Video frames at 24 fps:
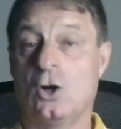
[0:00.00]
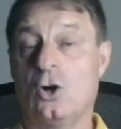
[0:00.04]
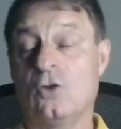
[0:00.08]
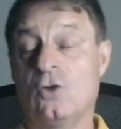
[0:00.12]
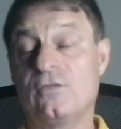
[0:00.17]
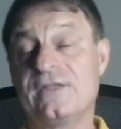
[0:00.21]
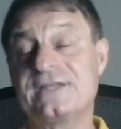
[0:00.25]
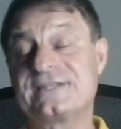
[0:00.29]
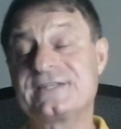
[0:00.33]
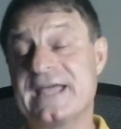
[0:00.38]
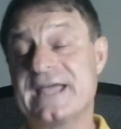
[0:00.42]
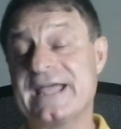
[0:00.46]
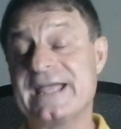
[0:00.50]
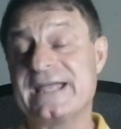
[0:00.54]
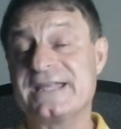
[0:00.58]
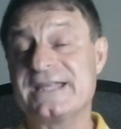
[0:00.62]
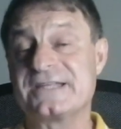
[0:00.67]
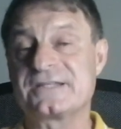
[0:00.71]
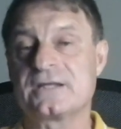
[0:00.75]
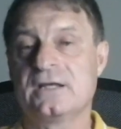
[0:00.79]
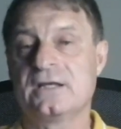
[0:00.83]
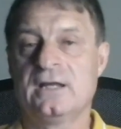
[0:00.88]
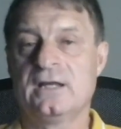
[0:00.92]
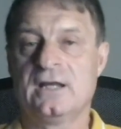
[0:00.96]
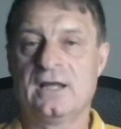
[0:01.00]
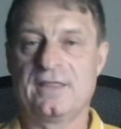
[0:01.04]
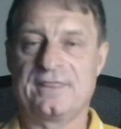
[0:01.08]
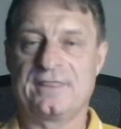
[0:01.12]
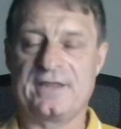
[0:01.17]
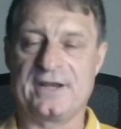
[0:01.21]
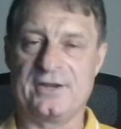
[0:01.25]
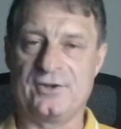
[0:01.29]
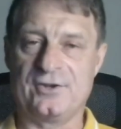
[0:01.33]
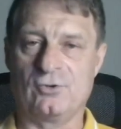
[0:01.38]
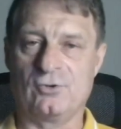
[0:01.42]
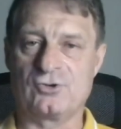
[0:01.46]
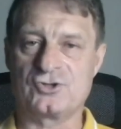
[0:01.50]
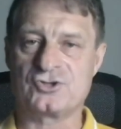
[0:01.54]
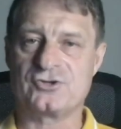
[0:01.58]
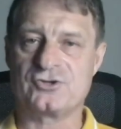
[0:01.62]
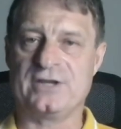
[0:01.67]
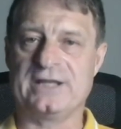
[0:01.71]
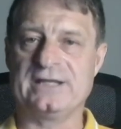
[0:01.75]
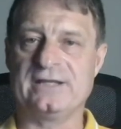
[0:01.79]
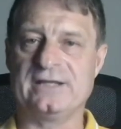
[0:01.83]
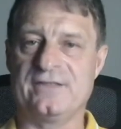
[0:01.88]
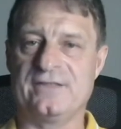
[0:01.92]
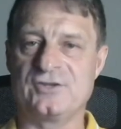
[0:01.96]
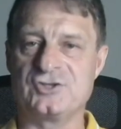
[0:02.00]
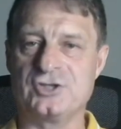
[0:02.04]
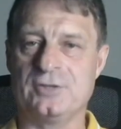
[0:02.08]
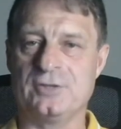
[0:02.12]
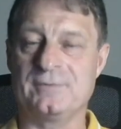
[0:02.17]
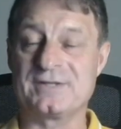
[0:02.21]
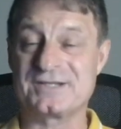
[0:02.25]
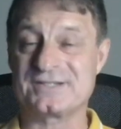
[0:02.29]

on the days that I don't train in the gym.